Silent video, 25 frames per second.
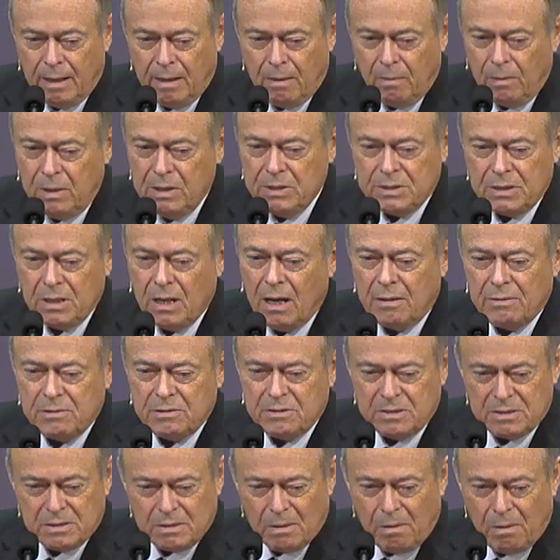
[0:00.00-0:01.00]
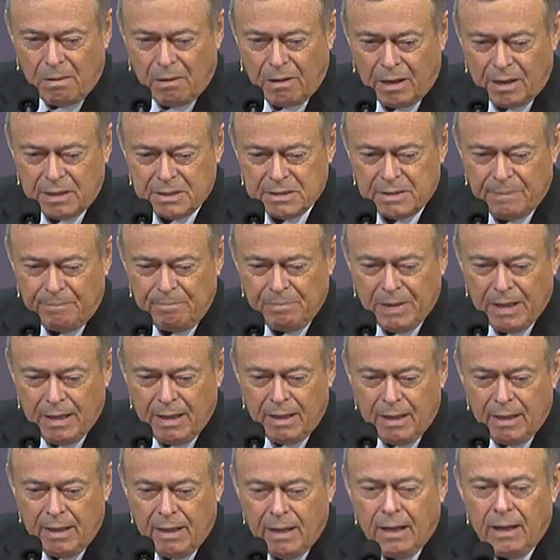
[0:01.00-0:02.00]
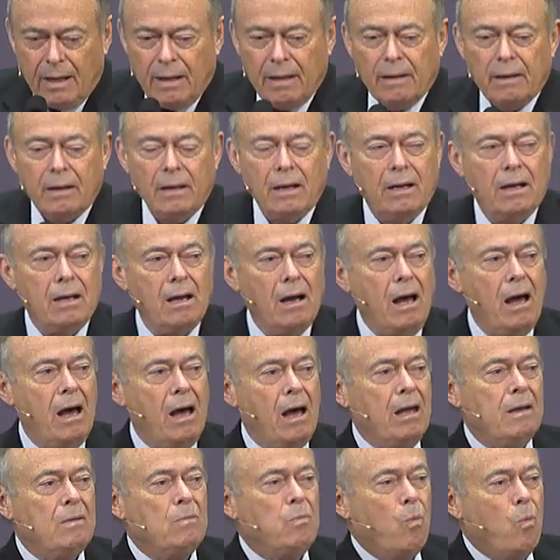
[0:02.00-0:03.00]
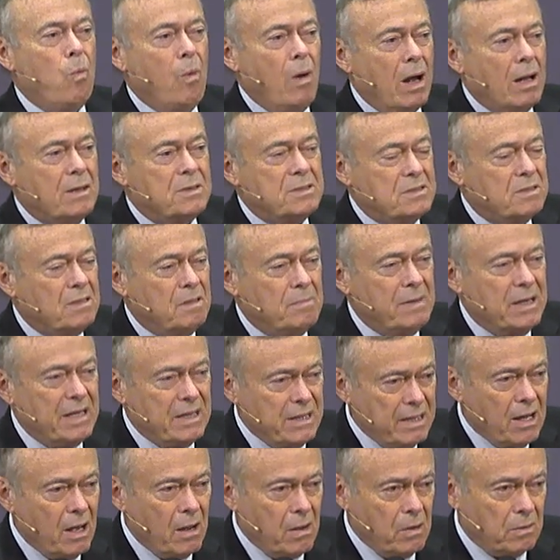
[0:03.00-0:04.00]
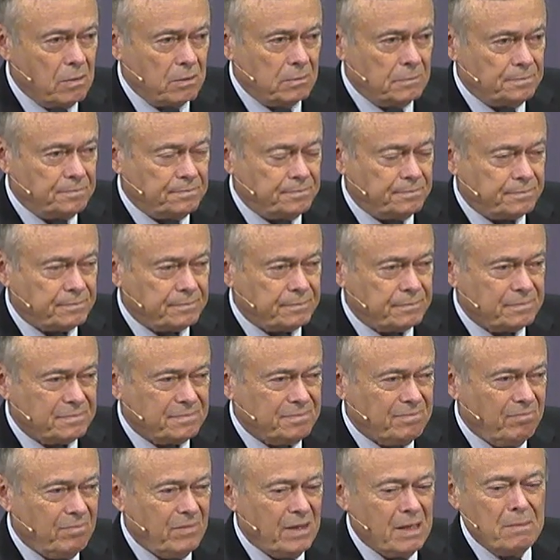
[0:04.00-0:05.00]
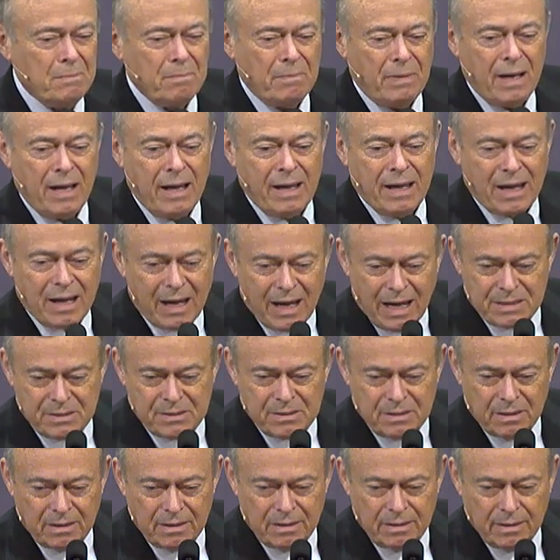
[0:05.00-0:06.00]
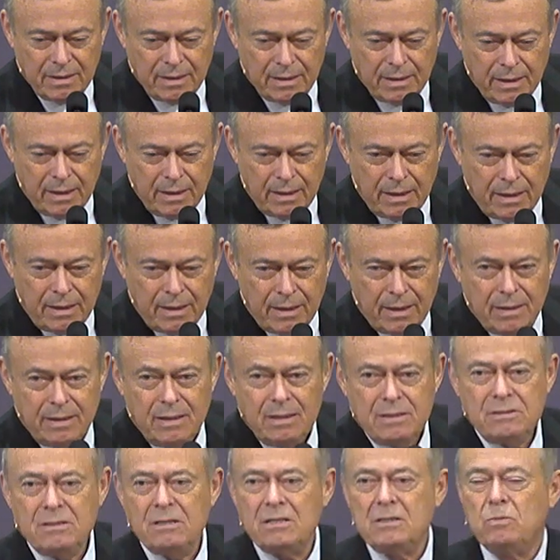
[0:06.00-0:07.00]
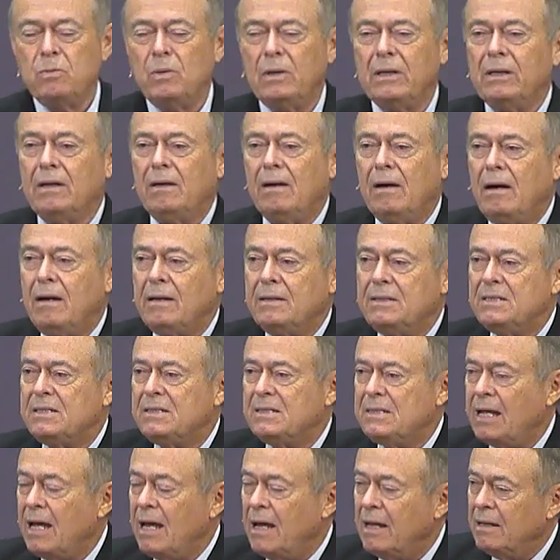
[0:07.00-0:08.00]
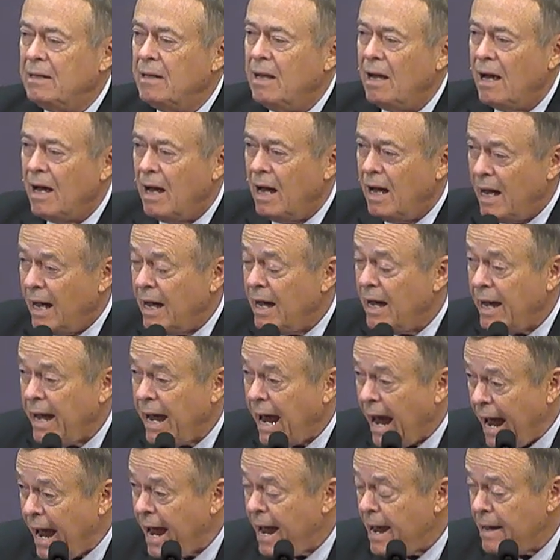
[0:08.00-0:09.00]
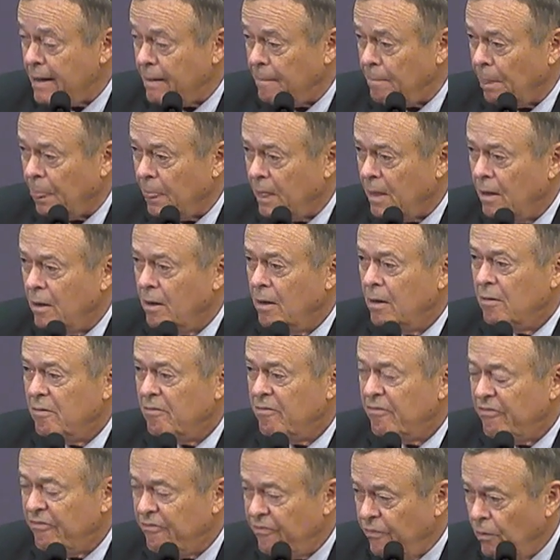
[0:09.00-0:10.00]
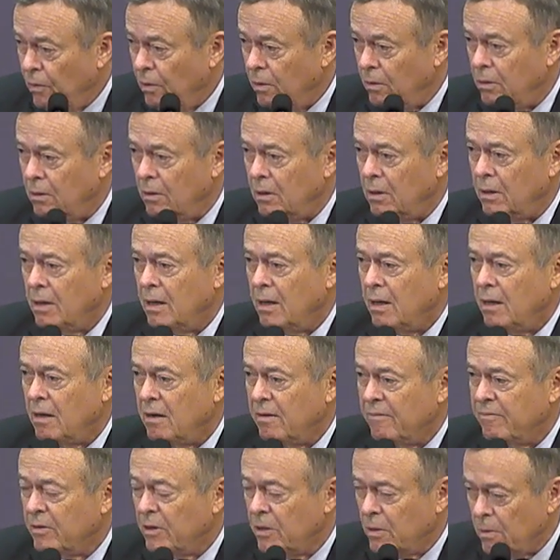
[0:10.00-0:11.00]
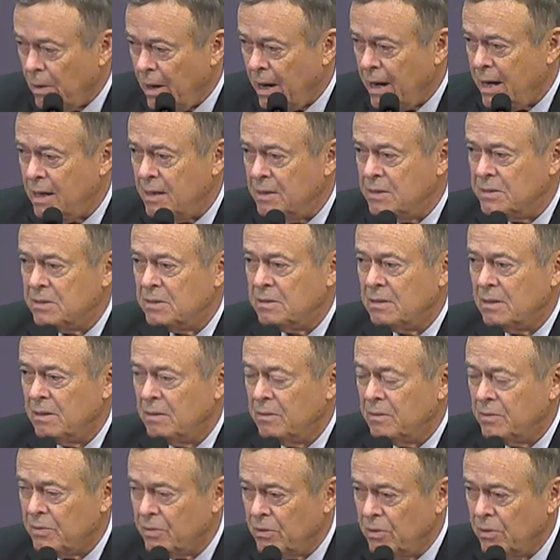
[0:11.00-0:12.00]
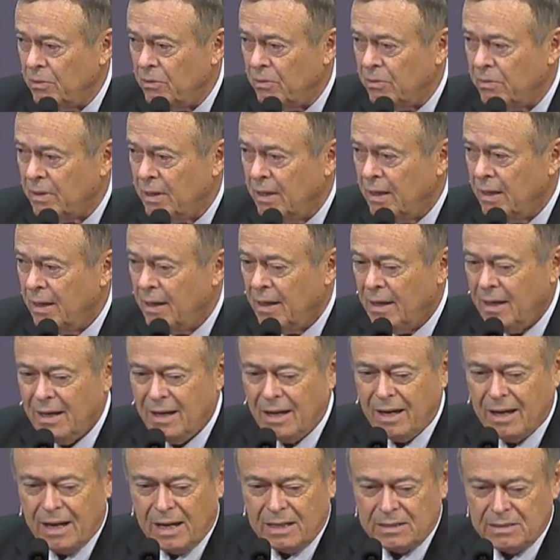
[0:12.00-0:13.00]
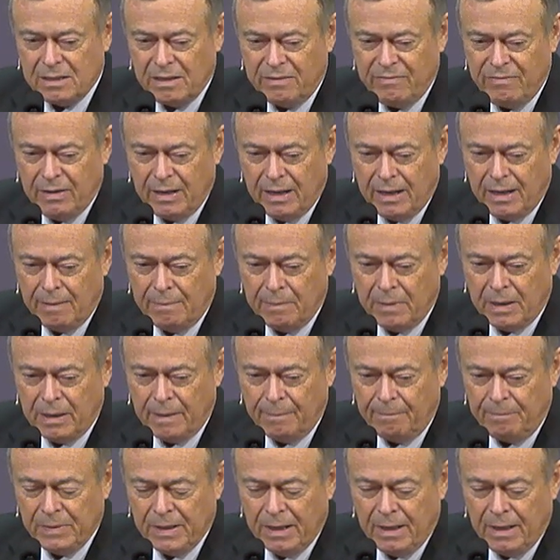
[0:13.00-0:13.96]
We saw the storks. God wants to be known by chesed. This is what God said I am, full of grace and truth, chesed ve'emet.